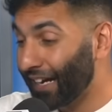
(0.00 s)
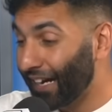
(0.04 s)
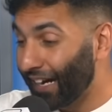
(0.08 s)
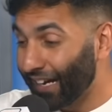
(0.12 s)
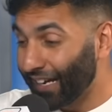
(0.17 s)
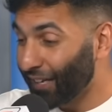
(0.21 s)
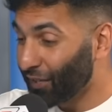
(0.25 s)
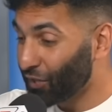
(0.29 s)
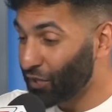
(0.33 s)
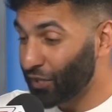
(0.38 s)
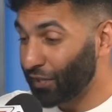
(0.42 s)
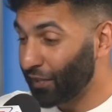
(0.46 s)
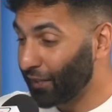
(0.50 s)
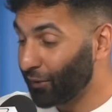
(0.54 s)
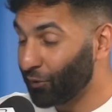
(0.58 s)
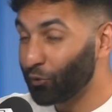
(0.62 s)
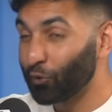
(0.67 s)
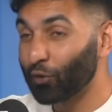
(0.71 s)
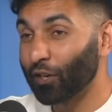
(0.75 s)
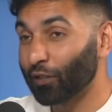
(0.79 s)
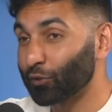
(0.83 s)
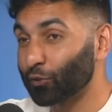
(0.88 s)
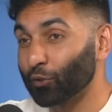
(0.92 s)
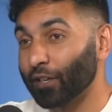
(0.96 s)
I actually think
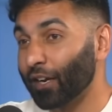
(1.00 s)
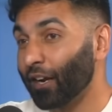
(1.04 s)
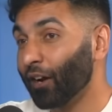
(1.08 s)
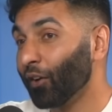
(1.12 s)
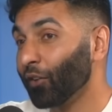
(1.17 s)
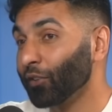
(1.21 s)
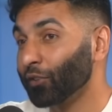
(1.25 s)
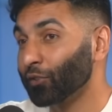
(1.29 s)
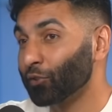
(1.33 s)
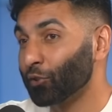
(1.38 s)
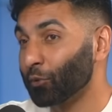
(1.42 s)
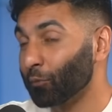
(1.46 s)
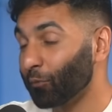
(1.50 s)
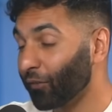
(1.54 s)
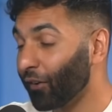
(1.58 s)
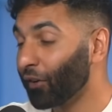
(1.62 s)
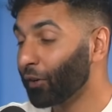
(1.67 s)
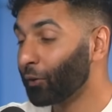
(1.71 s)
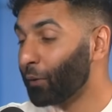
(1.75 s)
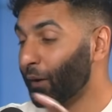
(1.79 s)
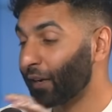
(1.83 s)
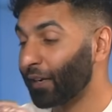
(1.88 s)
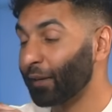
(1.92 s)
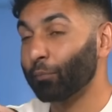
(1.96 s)
Newcastle get out of this group.
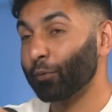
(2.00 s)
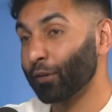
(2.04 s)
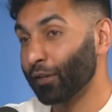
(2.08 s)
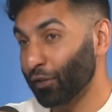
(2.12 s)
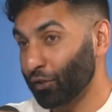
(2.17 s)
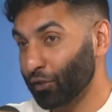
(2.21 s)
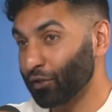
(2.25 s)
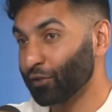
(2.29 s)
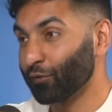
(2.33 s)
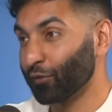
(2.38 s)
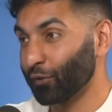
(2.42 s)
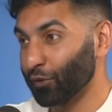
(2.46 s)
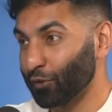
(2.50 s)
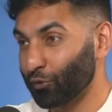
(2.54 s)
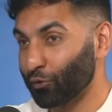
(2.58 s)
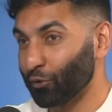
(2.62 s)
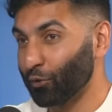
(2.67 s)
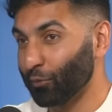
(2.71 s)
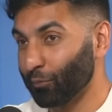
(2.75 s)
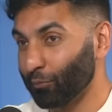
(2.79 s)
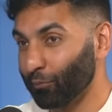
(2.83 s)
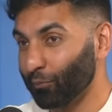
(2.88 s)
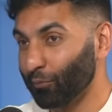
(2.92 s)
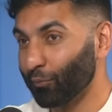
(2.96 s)
Very quickly, predictions for this
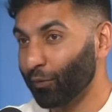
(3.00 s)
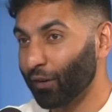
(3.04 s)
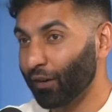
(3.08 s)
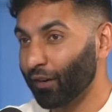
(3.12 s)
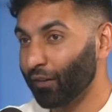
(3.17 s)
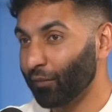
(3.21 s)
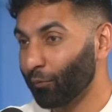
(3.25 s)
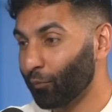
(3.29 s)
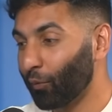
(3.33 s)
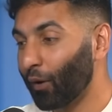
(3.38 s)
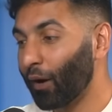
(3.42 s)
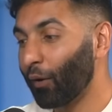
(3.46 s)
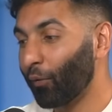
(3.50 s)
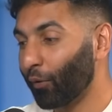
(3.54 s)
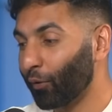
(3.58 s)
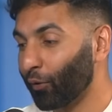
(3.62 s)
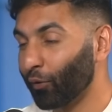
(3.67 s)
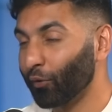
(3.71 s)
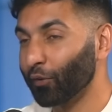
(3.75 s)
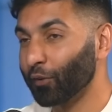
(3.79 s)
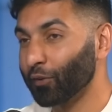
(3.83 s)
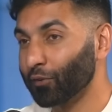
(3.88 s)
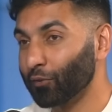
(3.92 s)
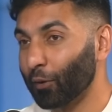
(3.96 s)
group while we're
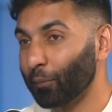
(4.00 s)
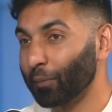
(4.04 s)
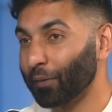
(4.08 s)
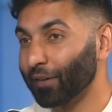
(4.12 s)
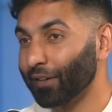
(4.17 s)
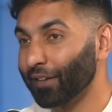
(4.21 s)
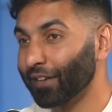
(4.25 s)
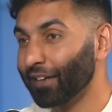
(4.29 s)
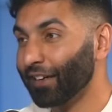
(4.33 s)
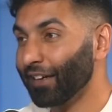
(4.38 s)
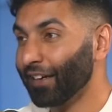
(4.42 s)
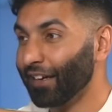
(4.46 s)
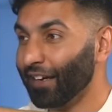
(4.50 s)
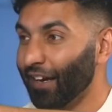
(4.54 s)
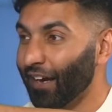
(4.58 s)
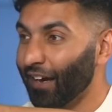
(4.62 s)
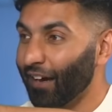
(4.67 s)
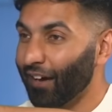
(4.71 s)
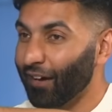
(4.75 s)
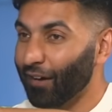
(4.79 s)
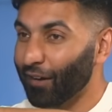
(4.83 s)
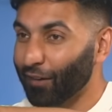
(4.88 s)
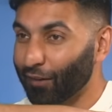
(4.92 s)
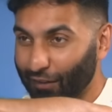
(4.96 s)
on the topic.
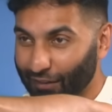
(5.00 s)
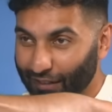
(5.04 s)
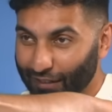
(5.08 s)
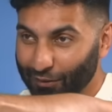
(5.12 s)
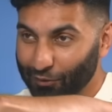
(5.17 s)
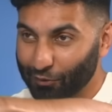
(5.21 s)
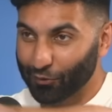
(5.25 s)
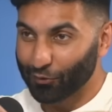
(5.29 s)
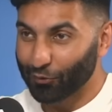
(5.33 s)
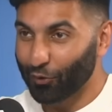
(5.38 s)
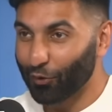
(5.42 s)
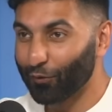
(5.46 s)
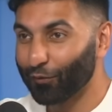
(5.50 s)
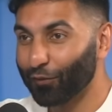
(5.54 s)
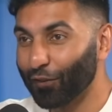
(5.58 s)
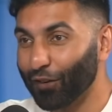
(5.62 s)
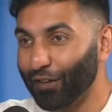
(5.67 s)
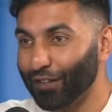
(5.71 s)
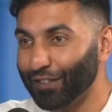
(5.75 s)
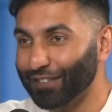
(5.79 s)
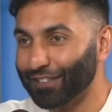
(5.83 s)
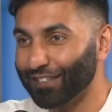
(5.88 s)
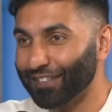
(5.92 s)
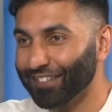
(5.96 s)
Glenn, you can go
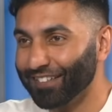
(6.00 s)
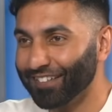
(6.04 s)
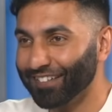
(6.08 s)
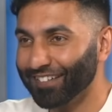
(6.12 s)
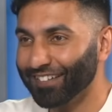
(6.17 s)
first.